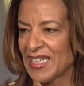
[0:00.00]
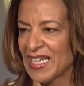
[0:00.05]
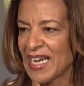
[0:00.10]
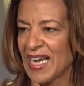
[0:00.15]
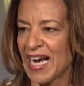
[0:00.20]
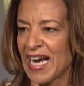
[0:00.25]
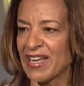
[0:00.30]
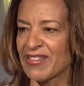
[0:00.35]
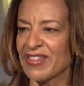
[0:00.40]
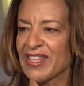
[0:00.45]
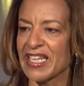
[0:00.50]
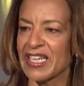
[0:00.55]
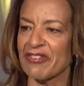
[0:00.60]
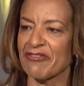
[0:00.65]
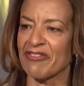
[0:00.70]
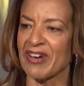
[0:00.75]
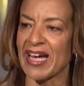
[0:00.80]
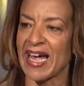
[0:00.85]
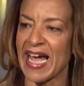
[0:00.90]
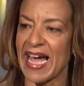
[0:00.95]
I think if
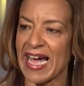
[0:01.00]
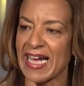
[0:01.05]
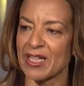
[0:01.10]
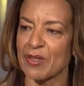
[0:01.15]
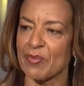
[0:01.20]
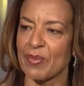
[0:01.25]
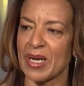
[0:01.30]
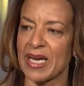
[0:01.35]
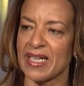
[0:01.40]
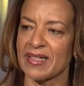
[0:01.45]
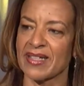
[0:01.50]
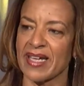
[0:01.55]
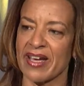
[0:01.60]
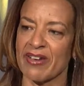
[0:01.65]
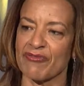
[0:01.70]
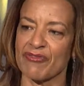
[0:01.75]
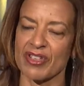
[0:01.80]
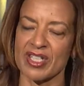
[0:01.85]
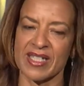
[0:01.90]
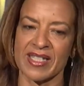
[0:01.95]
I had planned
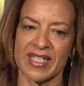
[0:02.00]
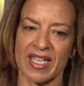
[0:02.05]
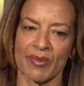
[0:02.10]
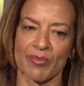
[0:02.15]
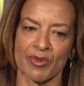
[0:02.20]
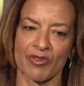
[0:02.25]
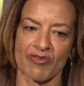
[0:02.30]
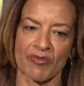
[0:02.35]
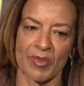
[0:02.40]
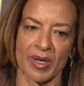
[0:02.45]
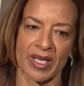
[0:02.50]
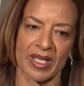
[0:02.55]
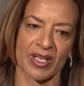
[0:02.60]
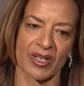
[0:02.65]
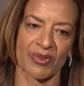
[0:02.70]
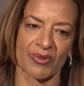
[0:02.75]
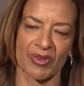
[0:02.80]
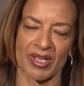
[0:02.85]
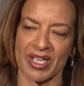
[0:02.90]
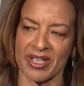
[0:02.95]
every step of my
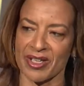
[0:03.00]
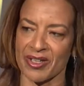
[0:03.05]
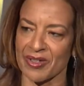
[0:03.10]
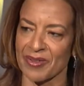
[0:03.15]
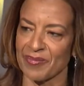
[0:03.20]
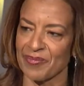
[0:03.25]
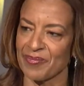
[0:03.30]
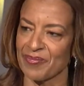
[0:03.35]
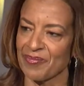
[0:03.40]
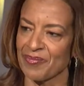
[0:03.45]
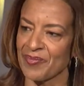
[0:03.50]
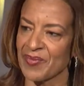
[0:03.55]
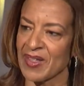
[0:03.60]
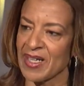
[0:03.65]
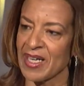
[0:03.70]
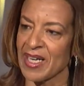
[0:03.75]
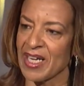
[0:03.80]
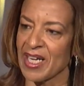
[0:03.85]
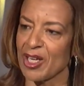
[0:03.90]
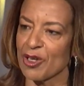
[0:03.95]
career,
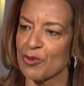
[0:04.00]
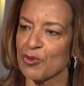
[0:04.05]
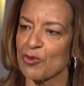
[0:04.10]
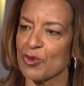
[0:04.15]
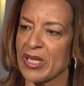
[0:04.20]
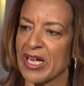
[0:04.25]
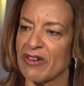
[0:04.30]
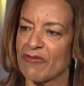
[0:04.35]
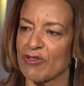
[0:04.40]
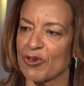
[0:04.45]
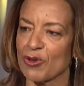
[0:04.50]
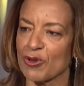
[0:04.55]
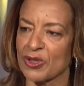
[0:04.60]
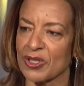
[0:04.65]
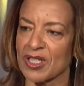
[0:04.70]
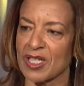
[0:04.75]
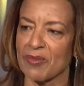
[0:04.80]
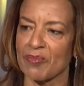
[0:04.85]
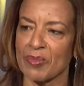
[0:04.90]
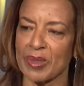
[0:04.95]
it would have looked
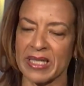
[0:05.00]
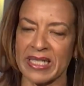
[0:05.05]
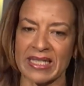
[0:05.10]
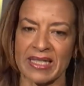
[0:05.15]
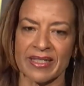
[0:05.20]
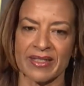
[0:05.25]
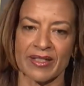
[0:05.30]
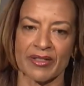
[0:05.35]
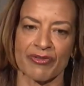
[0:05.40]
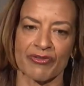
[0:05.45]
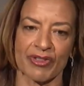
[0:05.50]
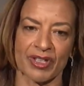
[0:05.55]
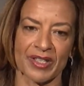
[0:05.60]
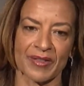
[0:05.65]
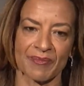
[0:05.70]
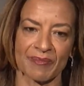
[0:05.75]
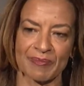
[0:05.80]
completely different,